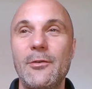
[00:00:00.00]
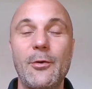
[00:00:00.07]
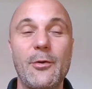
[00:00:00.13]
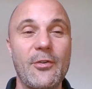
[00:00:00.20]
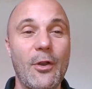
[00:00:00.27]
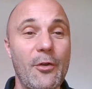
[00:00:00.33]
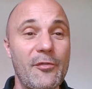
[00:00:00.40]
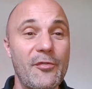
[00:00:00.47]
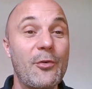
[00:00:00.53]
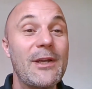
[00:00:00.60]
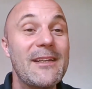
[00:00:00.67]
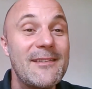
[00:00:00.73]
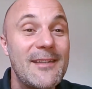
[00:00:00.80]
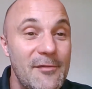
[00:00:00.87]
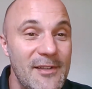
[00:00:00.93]
There's a lot of
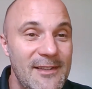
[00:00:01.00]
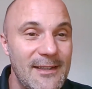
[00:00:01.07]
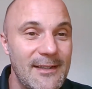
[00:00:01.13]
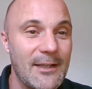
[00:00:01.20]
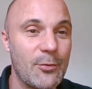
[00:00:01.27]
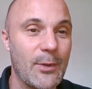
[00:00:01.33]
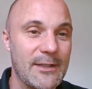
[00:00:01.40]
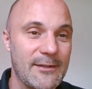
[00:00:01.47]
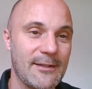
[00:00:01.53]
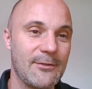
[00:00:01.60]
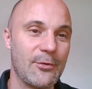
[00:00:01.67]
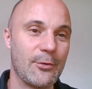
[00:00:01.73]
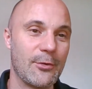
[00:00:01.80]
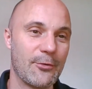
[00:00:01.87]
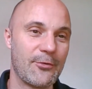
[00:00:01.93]
creativity that went
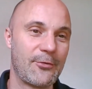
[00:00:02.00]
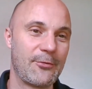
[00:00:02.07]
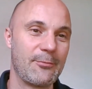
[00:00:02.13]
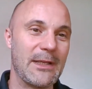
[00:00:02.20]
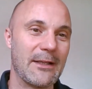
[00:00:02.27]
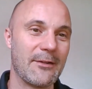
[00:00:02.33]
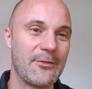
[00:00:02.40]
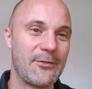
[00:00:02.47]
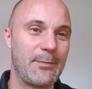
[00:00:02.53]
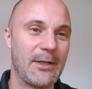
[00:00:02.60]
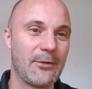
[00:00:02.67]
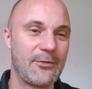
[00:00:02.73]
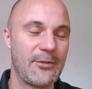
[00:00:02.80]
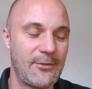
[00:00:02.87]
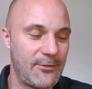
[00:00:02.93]
into those meals,
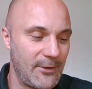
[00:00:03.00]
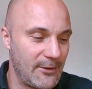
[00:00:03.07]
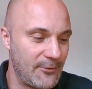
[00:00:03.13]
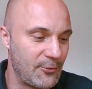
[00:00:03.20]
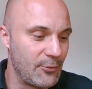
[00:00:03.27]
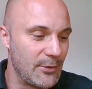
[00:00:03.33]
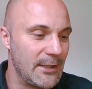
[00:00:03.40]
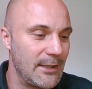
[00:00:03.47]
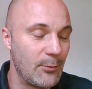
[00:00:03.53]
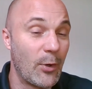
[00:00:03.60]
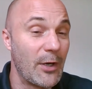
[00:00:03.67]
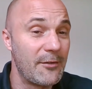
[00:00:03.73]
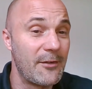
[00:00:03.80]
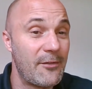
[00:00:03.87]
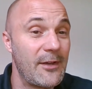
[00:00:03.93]
because it's really
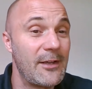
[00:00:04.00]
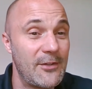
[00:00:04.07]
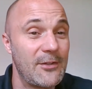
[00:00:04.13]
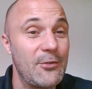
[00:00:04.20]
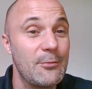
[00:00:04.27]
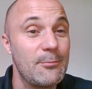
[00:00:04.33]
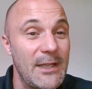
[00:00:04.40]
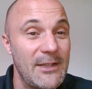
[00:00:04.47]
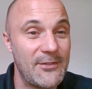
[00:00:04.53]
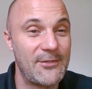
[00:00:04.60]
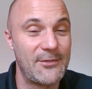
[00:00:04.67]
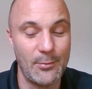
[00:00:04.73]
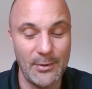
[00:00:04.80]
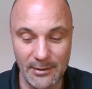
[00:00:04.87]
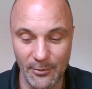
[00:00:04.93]
one of the things that you miss
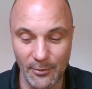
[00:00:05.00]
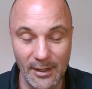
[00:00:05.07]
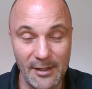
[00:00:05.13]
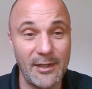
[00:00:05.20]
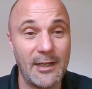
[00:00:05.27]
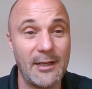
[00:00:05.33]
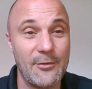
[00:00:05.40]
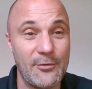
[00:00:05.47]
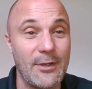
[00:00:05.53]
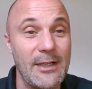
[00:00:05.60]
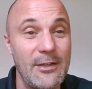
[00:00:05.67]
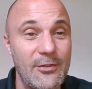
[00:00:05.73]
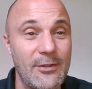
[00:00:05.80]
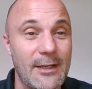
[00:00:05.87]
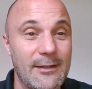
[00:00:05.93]
when you're living in
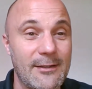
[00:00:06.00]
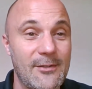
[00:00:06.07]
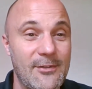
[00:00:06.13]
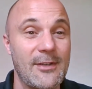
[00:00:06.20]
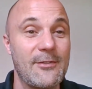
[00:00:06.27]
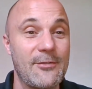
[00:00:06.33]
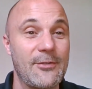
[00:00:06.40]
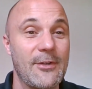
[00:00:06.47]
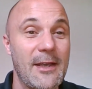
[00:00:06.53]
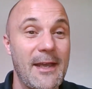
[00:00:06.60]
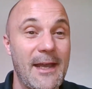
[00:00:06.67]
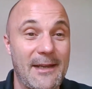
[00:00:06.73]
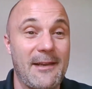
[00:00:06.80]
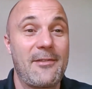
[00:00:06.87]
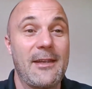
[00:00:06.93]
isolation like this is,
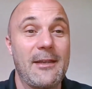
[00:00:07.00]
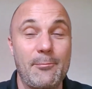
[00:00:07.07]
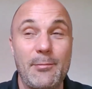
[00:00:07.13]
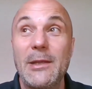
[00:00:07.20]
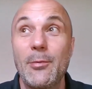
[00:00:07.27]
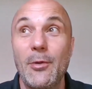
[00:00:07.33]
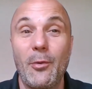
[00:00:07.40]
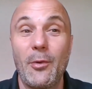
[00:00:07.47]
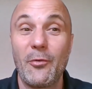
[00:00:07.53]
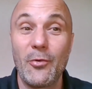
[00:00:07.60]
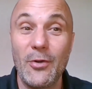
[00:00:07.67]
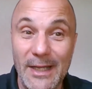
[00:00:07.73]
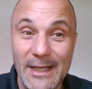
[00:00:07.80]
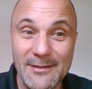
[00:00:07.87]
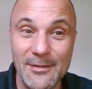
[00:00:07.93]
and I think people
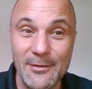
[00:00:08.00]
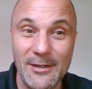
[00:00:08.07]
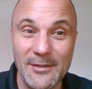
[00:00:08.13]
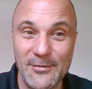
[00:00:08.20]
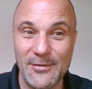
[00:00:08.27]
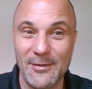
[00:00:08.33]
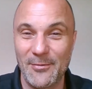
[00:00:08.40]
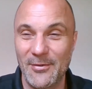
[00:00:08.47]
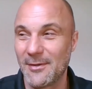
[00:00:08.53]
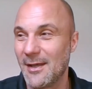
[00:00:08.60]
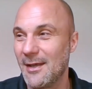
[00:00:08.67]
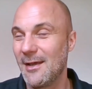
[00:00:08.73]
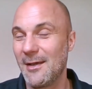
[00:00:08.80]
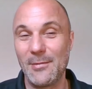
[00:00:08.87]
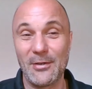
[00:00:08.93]
will relate to this
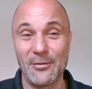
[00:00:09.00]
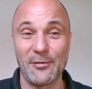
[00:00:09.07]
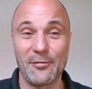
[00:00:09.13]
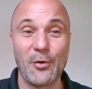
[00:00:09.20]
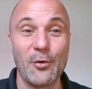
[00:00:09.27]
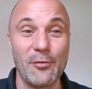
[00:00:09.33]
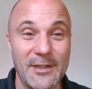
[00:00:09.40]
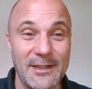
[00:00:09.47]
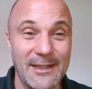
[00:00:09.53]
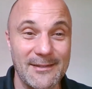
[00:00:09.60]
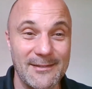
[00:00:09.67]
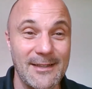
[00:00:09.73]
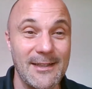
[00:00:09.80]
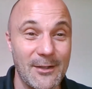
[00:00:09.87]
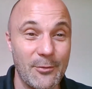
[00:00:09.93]
because of
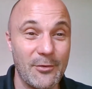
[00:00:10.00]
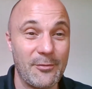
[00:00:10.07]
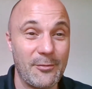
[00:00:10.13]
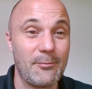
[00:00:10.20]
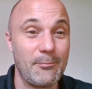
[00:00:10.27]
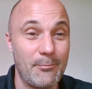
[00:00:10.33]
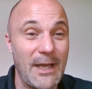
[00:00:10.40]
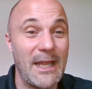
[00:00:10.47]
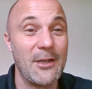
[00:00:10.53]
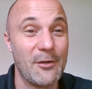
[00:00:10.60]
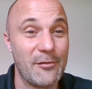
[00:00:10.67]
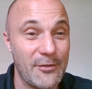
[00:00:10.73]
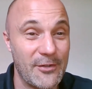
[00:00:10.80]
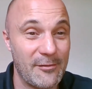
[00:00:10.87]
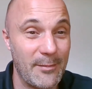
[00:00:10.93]
COVID-19, and many
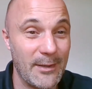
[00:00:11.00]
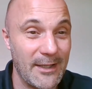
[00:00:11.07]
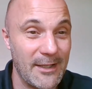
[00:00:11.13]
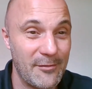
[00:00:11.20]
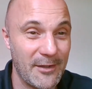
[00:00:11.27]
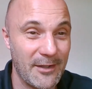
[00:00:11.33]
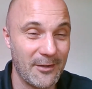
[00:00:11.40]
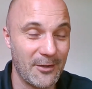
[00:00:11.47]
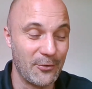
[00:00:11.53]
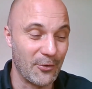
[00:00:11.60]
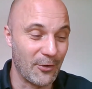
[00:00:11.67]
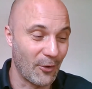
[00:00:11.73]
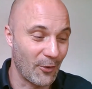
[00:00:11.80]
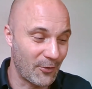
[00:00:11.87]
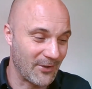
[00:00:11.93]
of us have been living
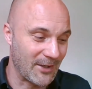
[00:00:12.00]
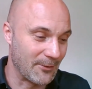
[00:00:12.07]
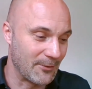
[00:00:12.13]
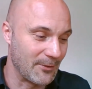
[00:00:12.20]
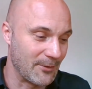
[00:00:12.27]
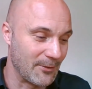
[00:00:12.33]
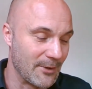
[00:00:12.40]
under lockdown.